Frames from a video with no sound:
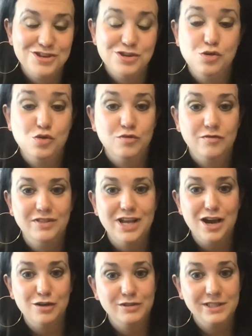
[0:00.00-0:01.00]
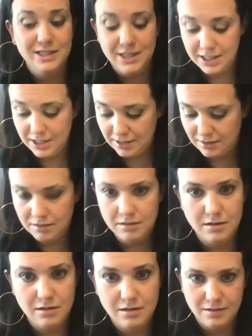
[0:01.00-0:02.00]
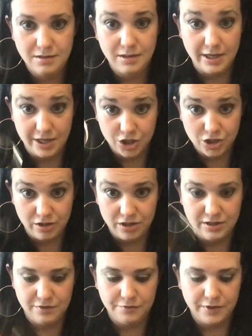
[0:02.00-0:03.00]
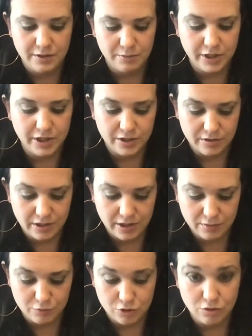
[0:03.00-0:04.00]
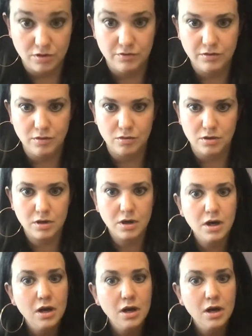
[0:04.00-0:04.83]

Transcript: you've now seen, I actually did find my earring. It was on the floor.